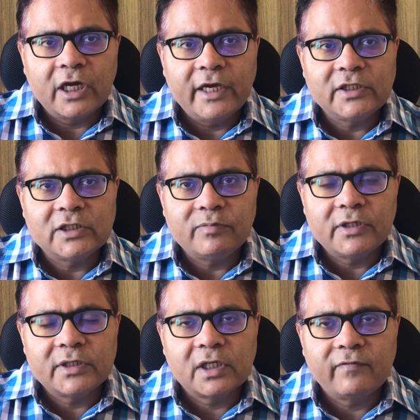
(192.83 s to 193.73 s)
high
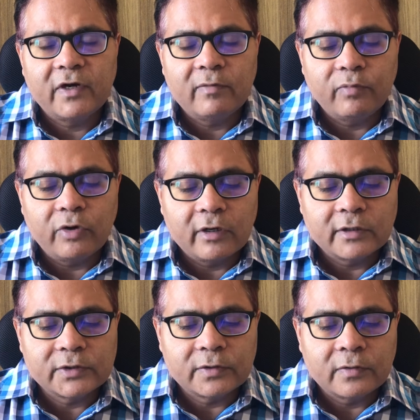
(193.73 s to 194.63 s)
GPAs are very
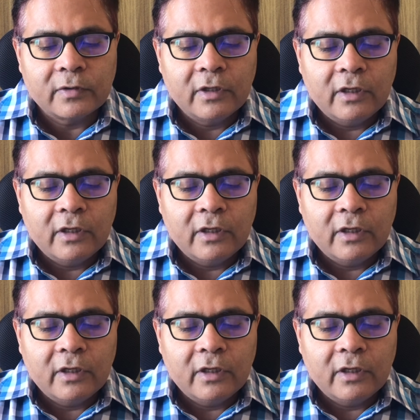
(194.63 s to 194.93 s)
important. So